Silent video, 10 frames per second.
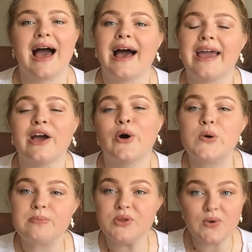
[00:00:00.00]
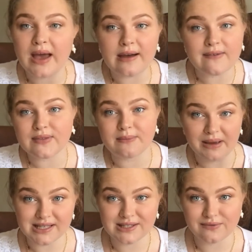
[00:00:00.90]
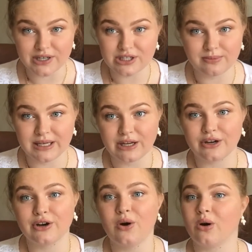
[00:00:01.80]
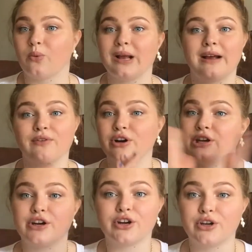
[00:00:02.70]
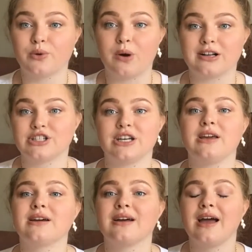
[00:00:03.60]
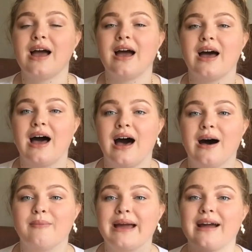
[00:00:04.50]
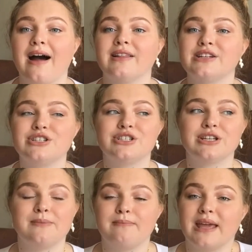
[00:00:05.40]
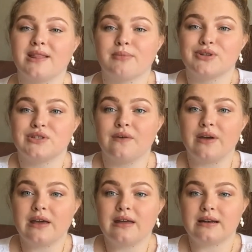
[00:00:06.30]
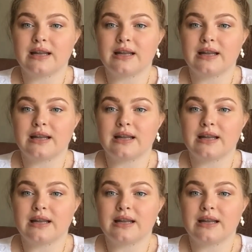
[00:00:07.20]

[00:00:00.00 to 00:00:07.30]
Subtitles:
I hope you have the best freshman year, or whatever year you're watching at college. Make the most of it.